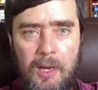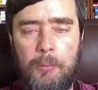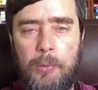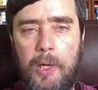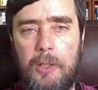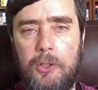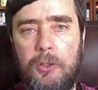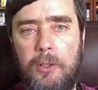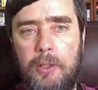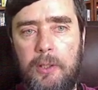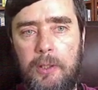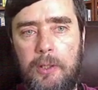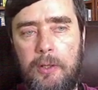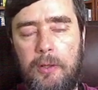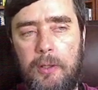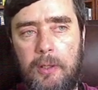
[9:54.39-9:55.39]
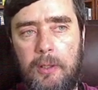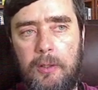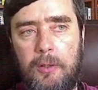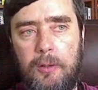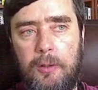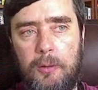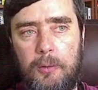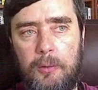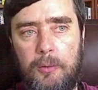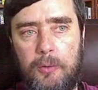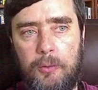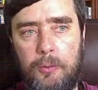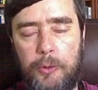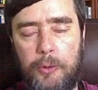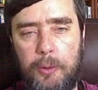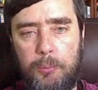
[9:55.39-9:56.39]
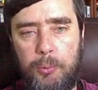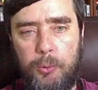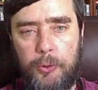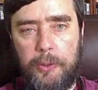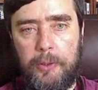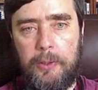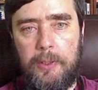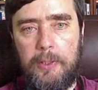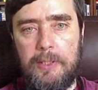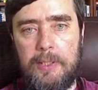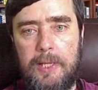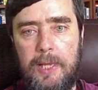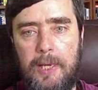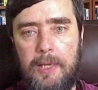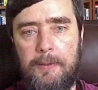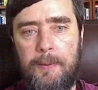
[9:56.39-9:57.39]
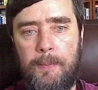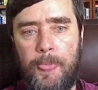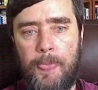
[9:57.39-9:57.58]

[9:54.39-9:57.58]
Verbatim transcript: but actually the, the, the real point is that